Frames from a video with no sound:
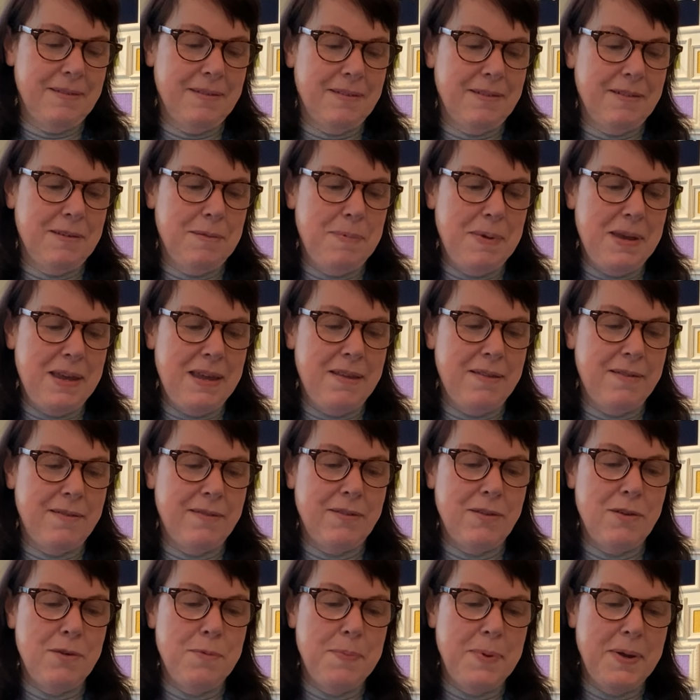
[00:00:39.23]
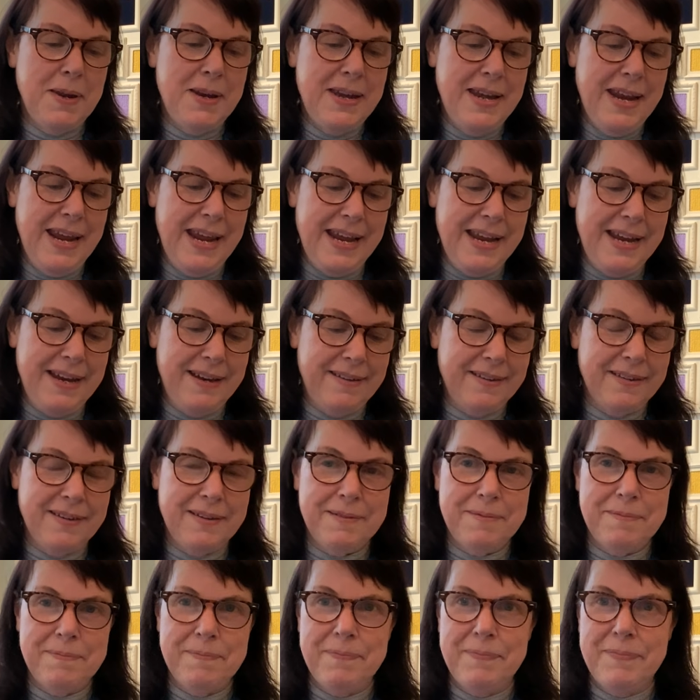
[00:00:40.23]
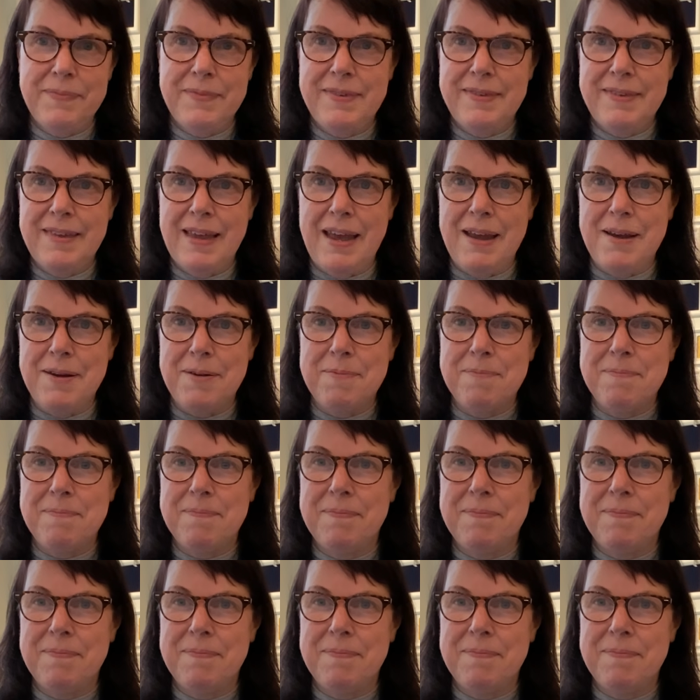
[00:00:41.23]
to be super neat. So, I